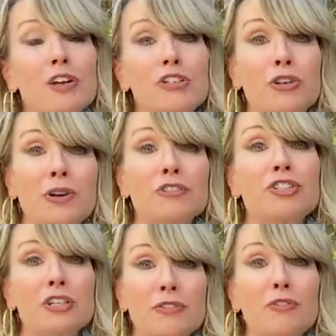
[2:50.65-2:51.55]
Or do you ever
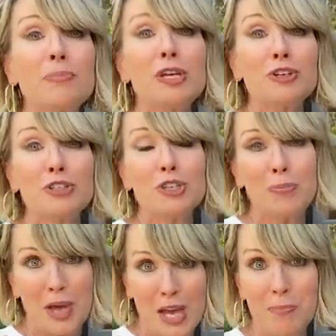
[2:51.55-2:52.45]
steal from Peter to
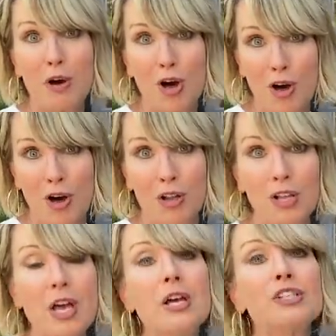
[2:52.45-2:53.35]
pay Paul
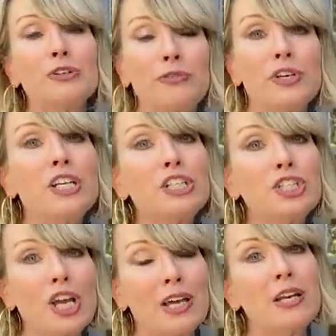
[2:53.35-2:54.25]
to
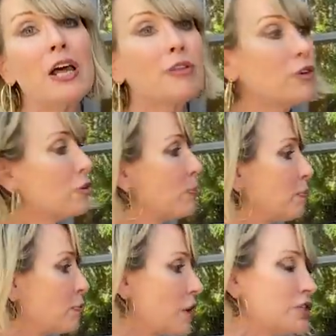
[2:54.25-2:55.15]
finish another
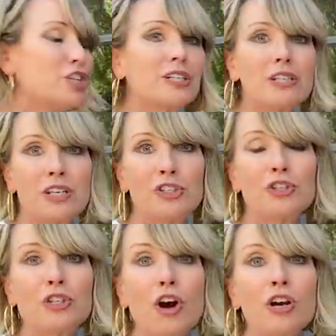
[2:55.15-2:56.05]
project in
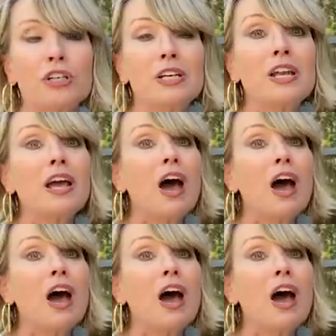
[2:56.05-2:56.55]
your garden,